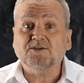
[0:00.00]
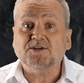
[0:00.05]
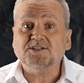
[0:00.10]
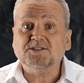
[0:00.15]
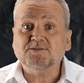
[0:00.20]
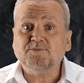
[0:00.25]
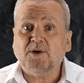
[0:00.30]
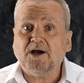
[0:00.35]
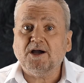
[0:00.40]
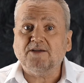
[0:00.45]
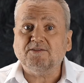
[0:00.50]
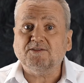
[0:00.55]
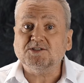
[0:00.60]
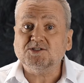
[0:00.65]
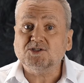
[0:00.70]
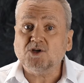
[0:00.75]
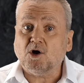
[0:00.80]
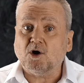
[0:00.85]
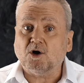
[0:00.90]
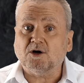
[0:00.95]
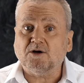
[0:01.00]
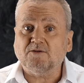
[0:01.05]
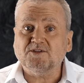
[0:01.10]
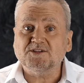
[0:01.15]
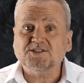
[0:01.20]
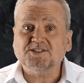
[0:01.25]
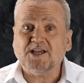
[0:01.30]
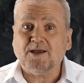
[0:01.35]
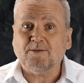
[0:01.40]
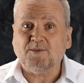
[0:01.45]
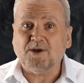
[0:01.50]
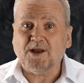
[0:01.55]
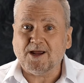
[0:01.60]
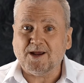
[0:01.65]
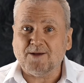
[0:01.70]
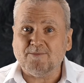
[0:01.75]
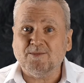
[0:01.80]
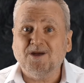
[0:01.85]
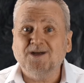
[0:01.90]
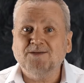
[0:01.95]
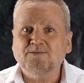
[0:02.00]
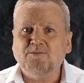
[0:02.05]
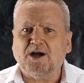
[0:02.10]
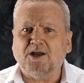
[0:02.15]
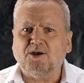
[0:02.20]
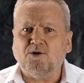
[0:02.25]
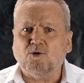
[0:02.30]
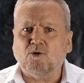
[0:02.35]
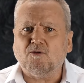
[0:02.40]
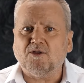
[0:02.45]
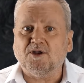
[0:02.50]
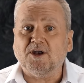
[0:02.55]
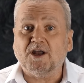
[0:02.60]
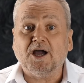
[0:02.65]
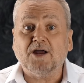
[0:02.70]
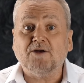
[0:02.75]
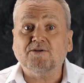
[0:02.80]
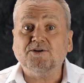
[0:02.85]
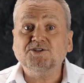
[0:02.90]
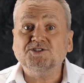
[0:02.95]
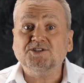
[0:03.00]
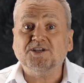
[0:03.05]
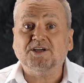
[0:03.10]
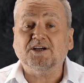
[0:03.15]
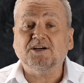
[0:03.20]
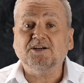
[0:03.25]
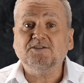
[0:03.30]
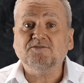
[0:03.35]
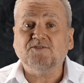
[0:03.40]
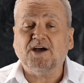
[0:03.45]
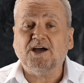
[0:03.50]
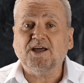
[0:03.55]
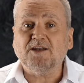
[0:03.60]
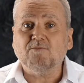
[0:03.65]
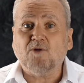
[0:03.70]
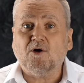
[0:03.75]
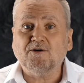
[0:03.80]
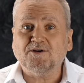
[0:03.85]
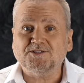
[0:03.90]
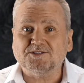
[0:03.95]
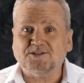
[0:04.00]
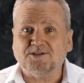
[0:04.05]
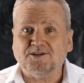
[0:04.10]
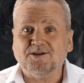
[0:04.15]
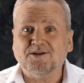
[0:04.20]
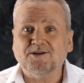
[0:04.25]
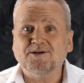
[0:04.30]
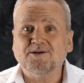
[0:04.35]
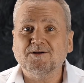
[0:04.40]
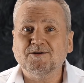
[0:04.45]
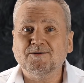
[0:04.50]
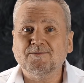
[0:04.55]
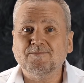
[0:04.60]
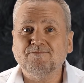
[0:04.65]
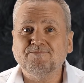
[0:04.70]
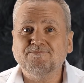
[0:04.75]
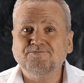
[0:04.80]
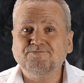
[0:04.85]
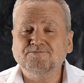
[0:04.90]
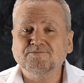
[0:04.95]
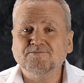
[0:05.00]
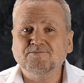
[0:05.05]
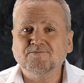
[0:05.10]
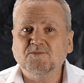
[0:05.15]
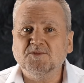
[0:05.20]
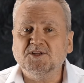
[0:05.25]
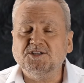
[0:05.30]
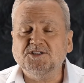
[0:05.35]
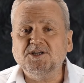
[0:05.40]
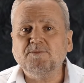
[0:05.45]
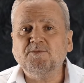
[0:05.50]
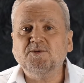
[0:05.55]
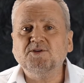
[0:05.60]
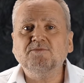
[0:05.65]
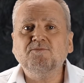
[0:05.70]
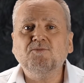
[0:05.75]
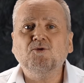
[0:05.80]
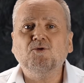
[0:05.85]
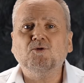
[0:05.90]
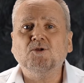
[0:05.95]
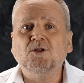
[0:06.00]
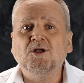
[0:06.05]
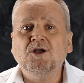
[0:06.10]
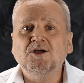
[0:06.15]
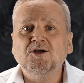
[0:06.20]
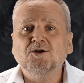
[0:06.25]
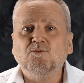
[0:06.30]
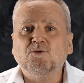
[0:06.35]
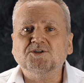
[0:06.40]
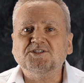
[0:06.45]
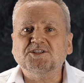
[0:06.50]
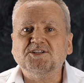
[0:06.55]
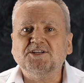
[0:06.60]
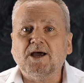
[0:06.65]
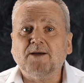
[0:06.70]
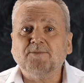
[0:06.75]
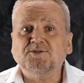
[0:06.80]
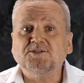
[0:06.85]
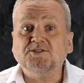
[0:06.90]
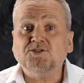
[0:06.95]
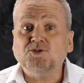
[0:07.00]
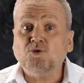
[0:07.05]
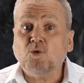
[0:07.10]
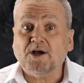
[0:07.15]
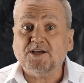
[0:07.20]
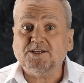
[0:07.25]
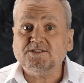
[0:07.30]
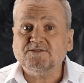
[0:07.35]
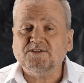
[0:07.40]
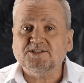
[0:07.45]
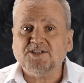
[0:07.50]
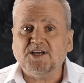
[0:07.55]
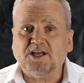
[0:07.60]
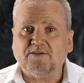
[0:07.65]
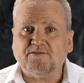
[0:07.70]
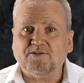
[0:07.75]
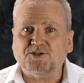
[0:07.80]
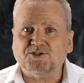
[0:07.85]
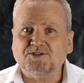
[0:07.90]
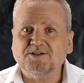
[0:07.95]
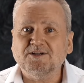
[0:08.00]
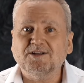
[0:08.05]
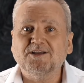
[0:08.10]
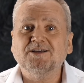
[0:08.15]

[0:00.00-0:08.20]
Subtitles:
inspired the song of the same name by Northern Irish singer Van Morrison. Dip in the Pool was adapted twice for television,